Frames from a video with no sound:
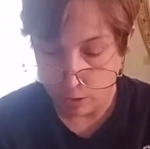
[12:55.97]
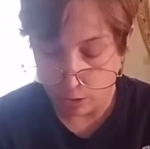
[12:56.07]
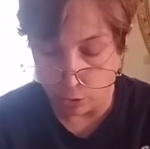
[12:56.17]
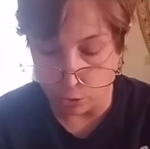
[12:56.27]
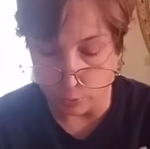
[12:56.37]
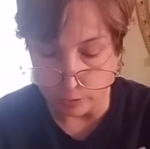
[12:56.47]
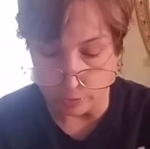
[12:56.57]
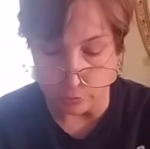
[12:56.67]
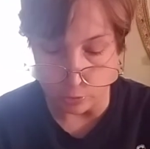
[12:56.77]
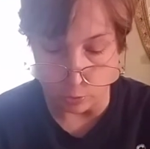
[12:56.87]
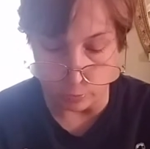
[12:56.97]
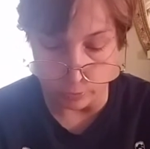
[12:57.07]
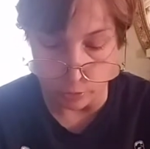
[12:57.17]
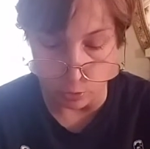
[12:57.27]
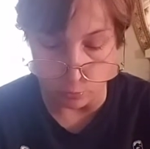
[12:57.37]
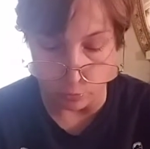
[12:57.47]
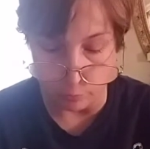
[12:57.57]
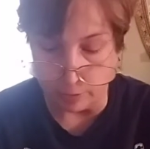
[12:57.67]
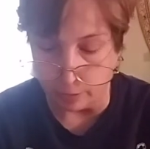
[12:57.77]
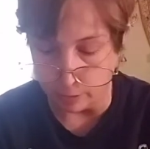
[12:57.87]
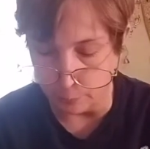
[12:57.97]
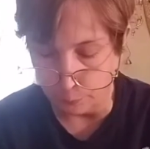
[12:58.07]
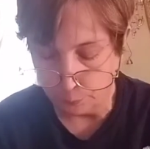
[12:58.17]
Although he does not always know their meaning,